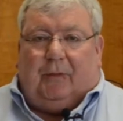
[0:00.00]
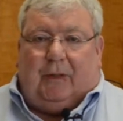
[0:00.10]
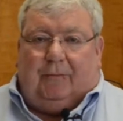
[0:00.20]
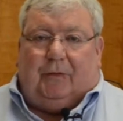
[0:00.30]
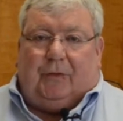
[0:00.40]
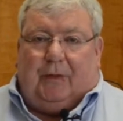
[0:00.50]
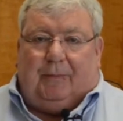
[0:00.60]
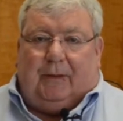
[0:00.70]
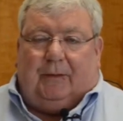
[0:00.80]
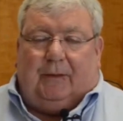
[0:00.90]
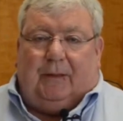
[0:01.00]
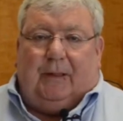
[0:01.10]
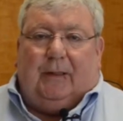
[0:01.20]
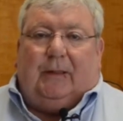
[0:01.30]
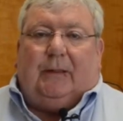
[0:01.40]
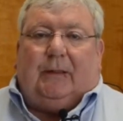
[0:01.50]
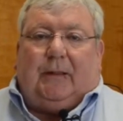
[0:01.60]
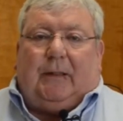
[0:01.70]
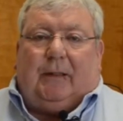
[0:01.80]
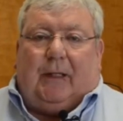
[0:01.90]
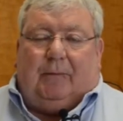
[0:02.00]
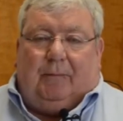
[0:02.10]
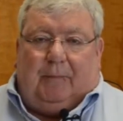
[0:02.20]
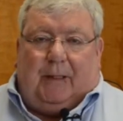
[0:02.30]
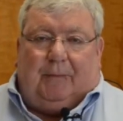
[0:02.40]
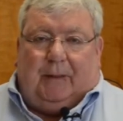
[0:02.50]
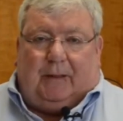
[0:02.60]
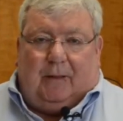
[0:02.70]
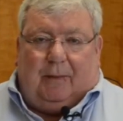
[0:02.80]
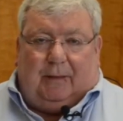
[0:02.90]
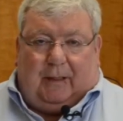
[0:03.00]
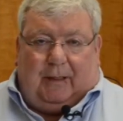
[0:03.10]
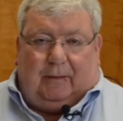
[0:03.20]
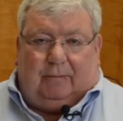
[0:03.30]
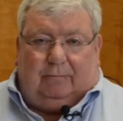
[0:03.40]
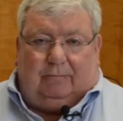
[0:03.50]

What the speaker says: whatever treatment that may be coming later.